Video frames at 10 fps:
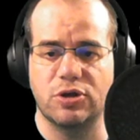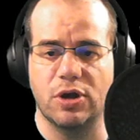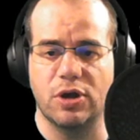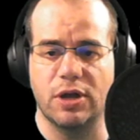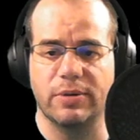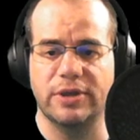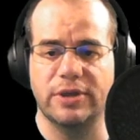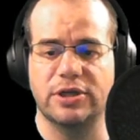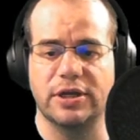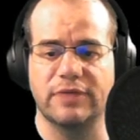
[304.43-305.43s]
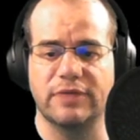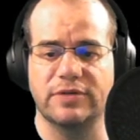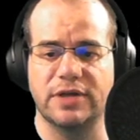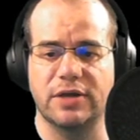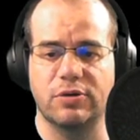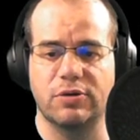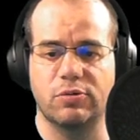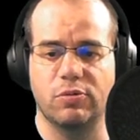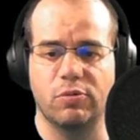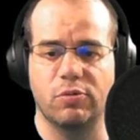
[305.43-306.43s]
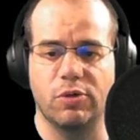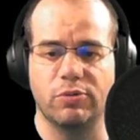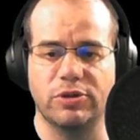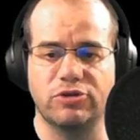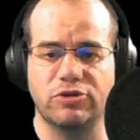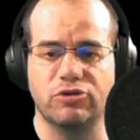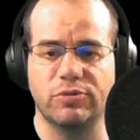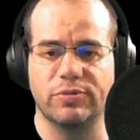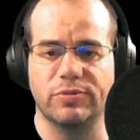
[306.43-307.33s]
I'm actually going to have to take one with the troop.